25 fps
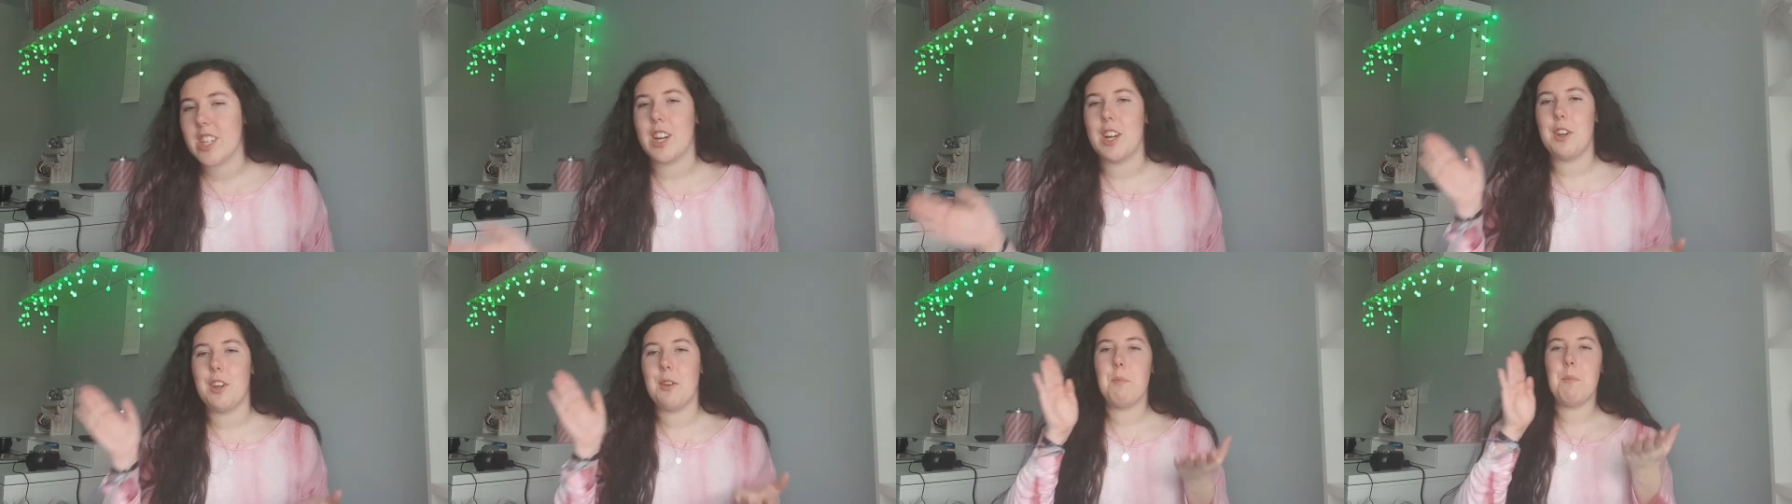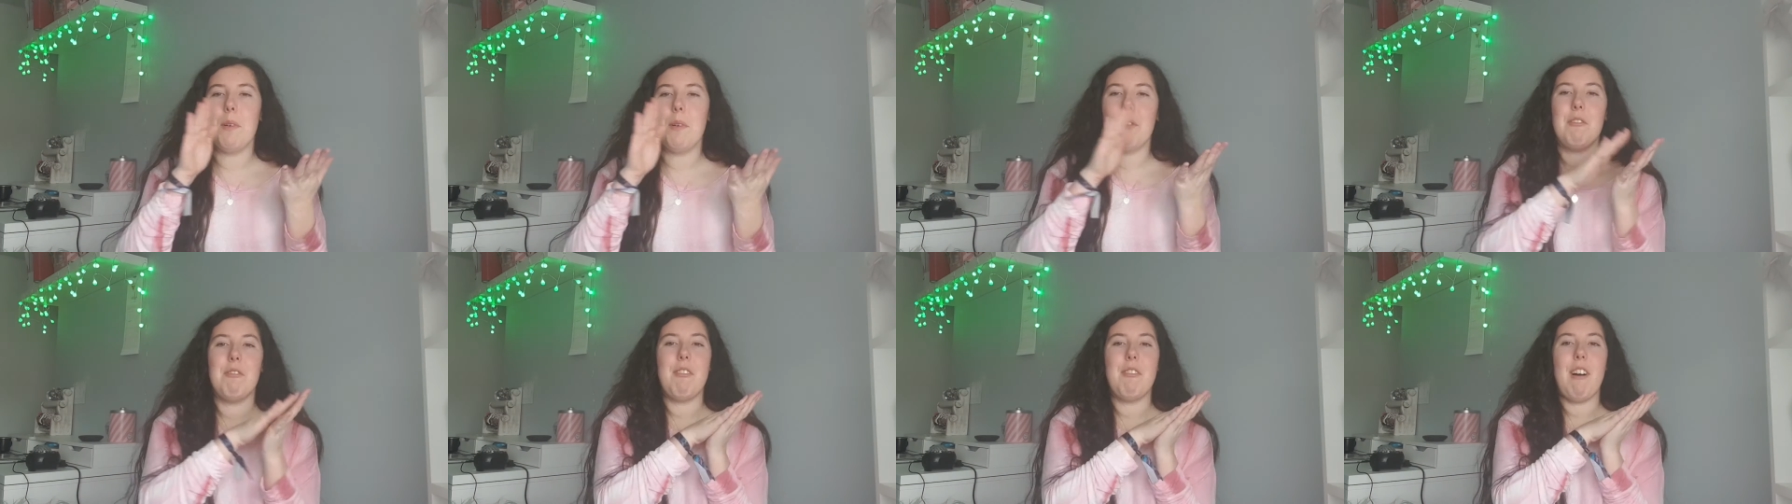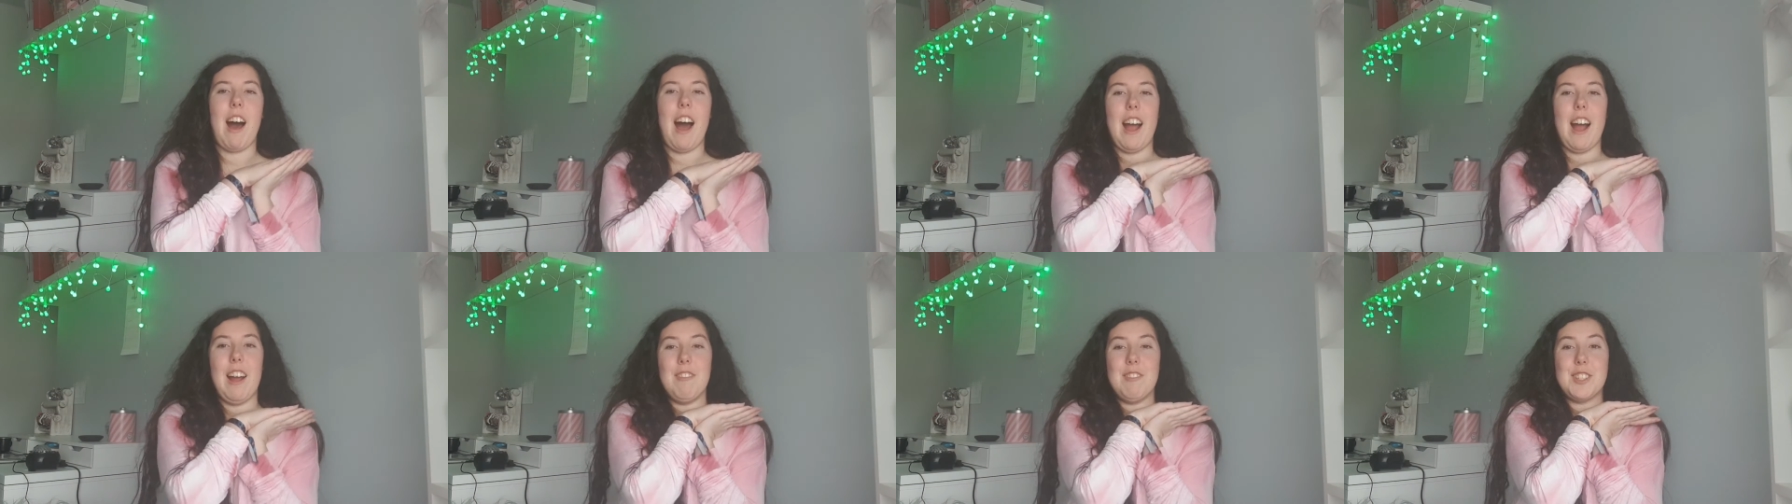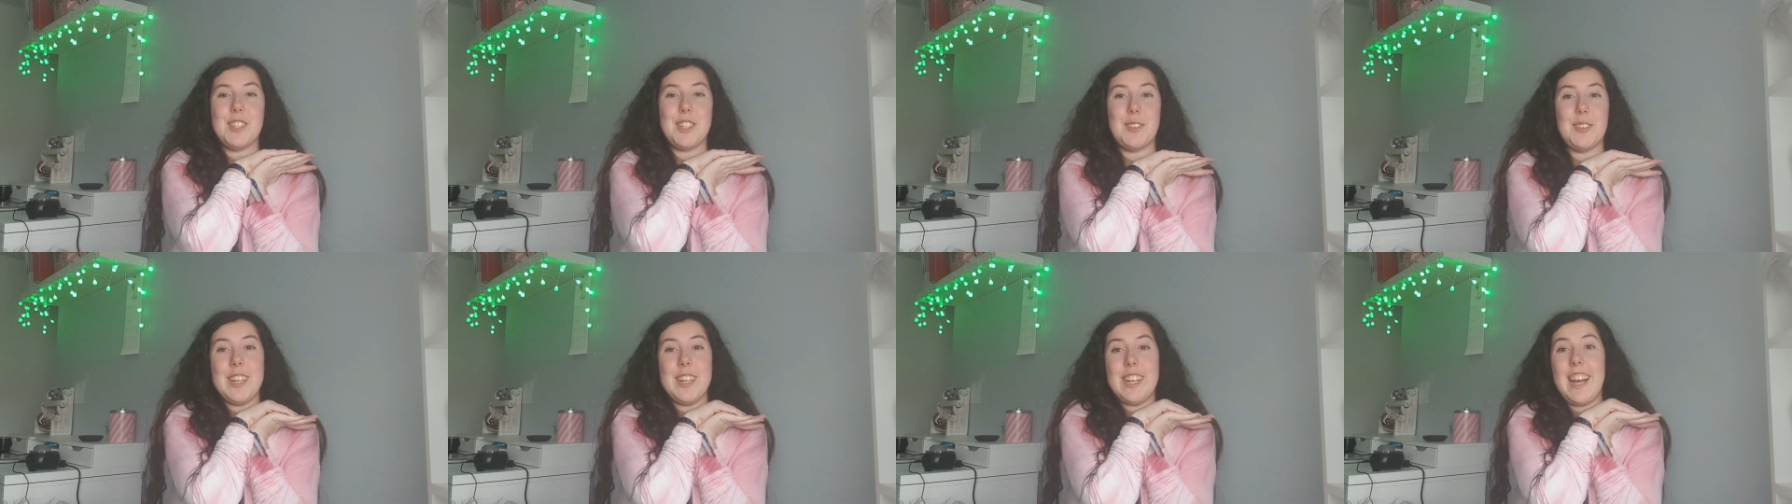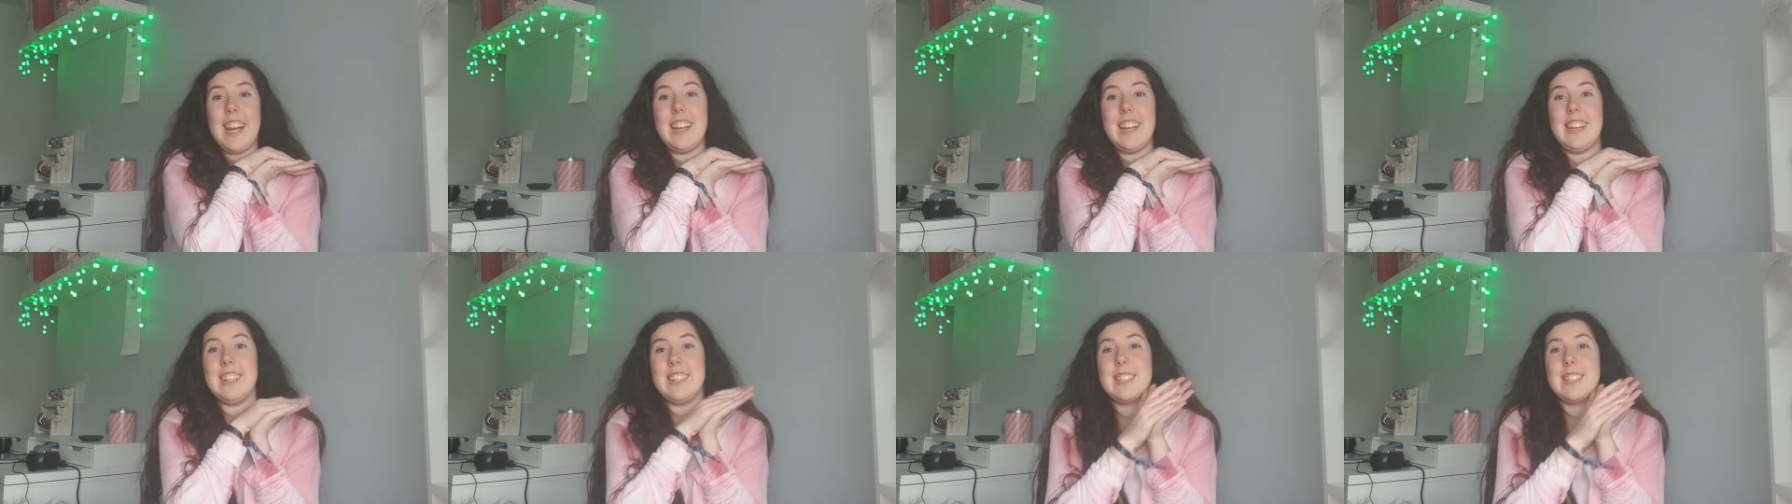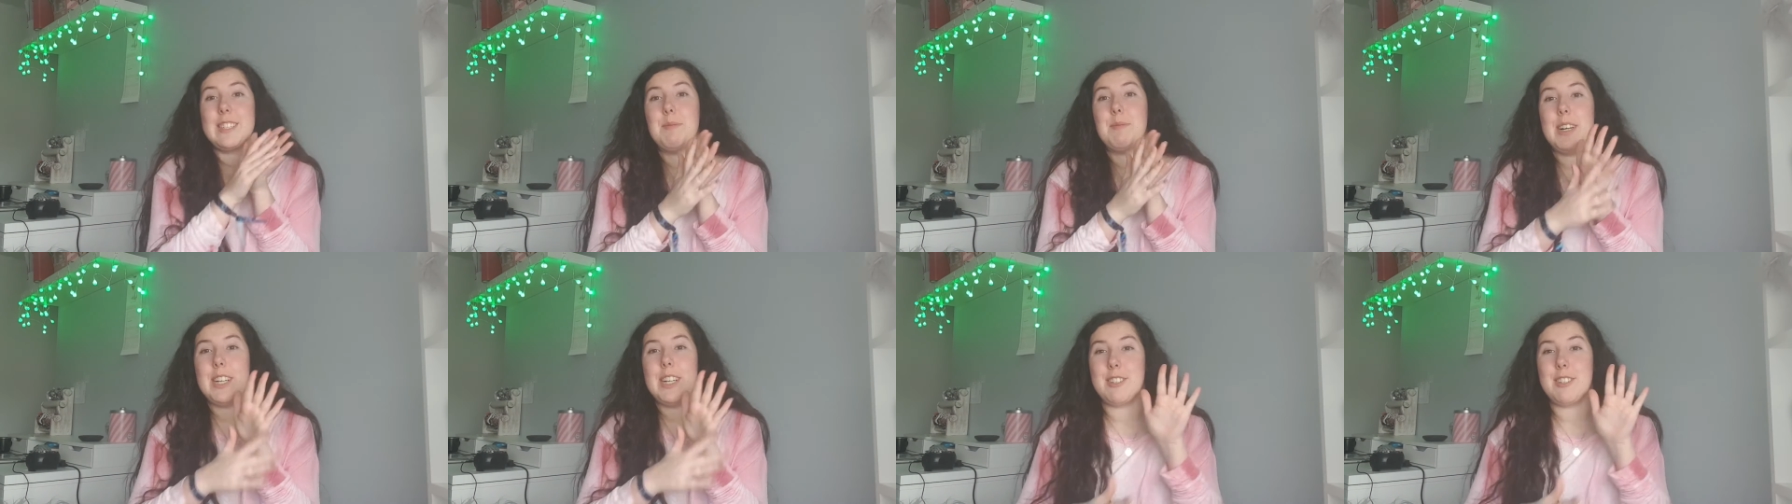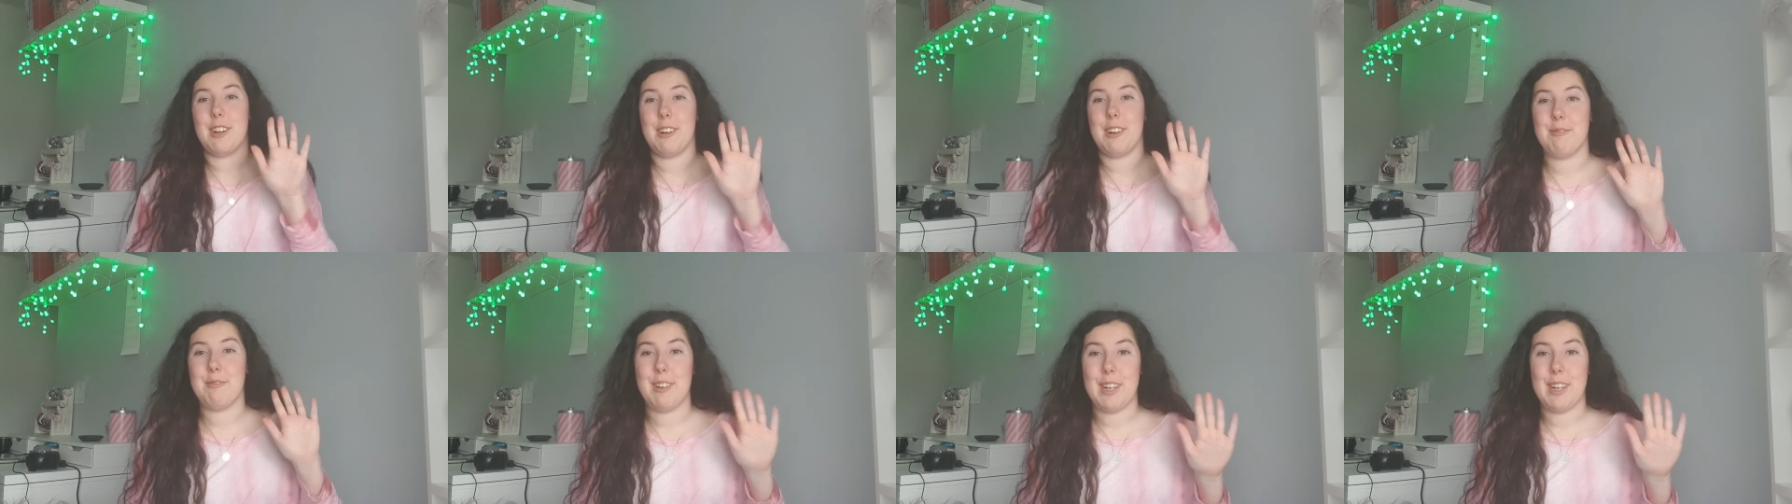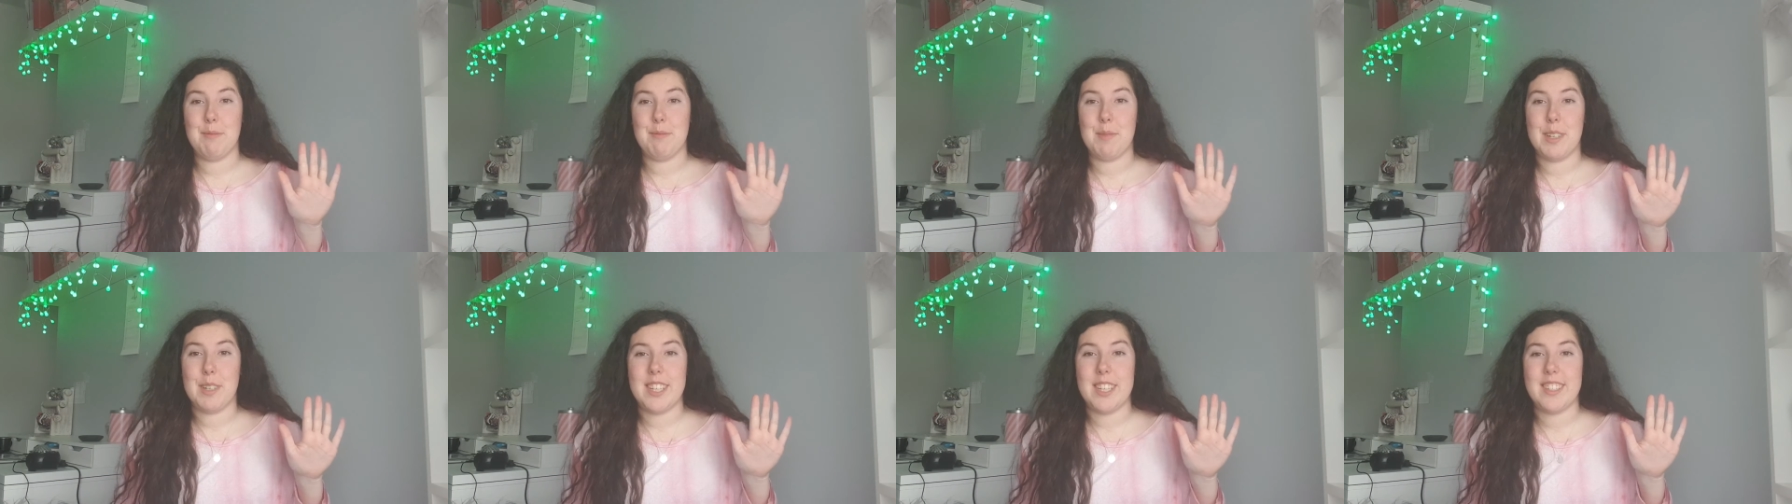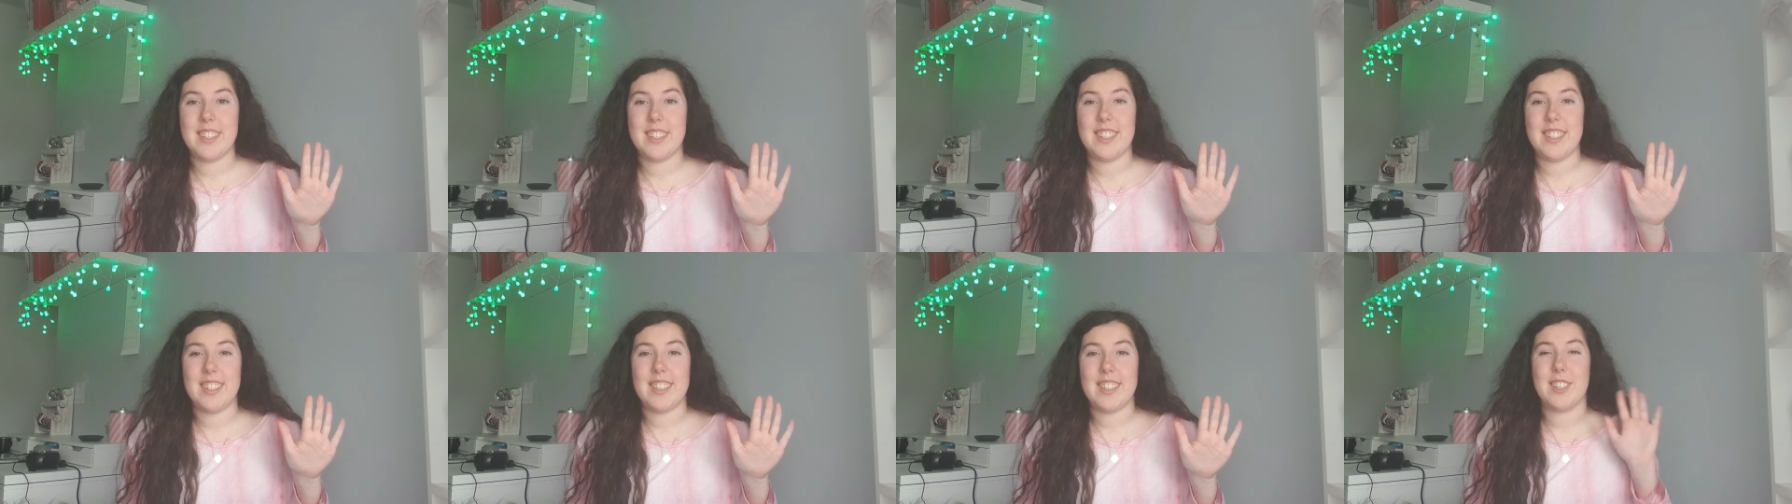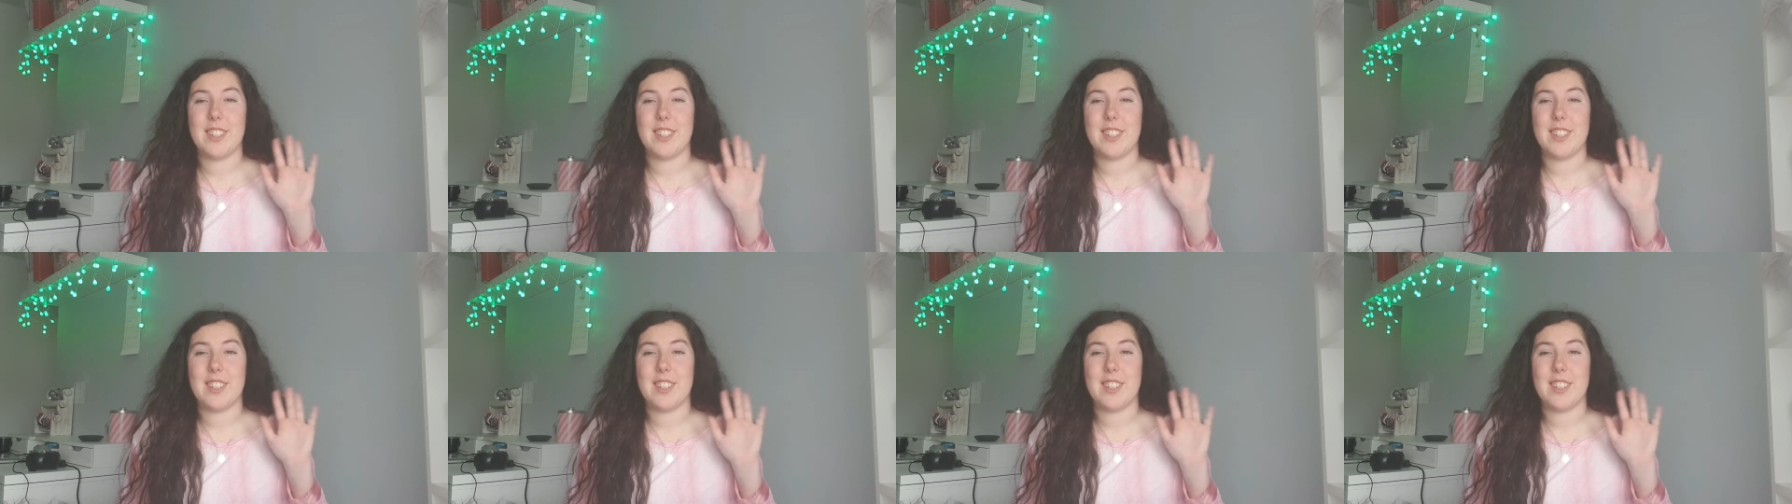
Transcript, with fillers: Number 5, so we're getting into my top 5 places.